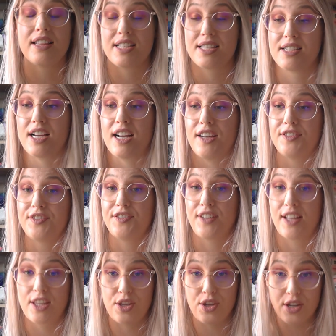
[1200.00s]
stuff
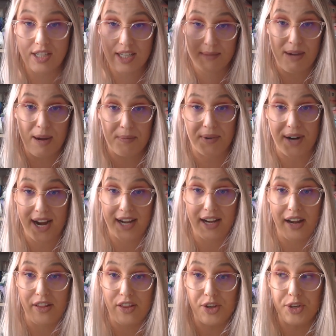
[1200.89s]
using my brain
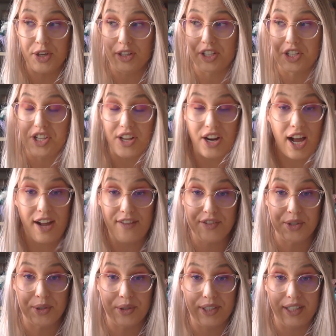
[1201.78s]
and the knowledge that I've
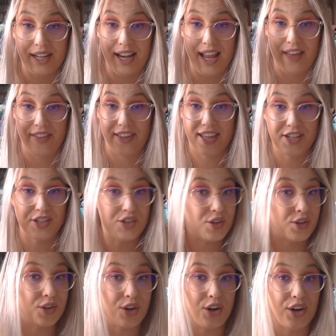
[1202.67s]
taught and how the kids
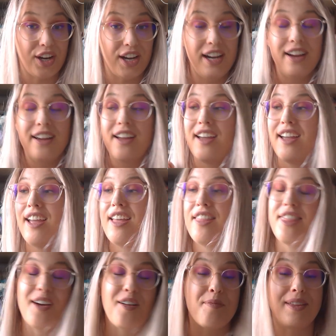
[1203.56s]
should go,
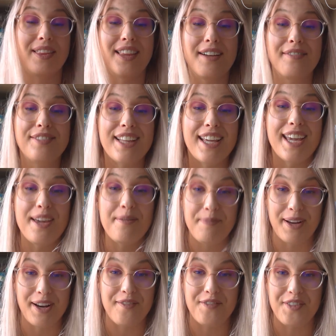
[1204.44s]
that would be lovely.
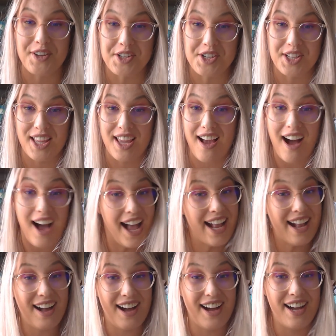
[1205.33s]
But unfortunately, I
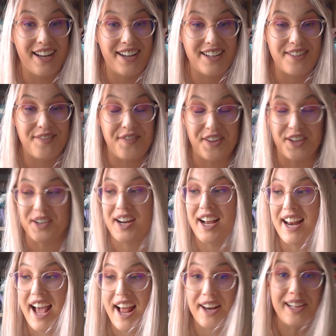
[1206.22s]
can't figure
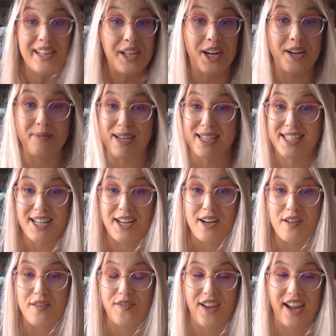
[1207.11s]
out how to clone
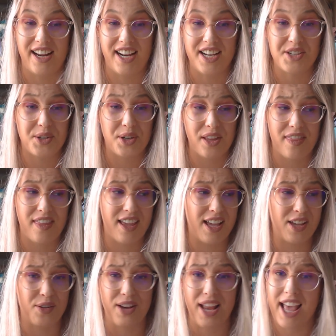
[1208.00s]
myself, and I don't think
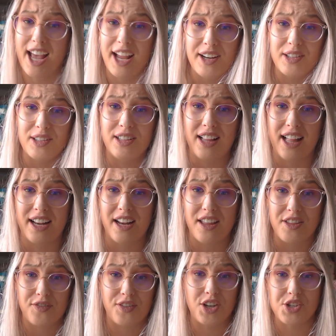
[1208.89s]
I could handle
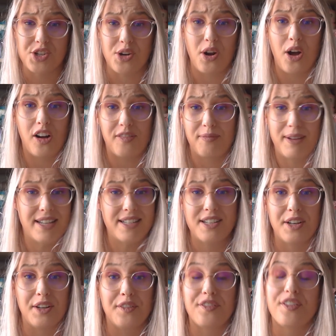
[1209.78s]
another version of
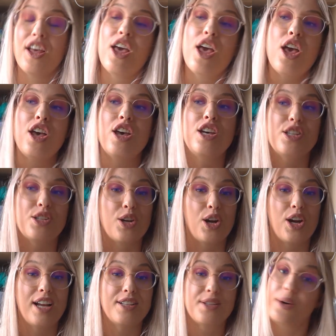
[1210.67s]
myself. So
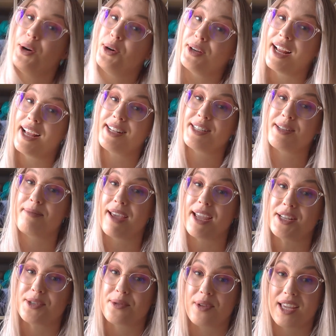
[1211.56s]
it's all down to
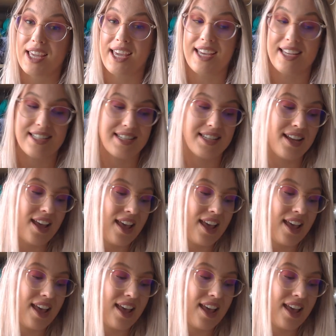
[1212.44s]
me doing it.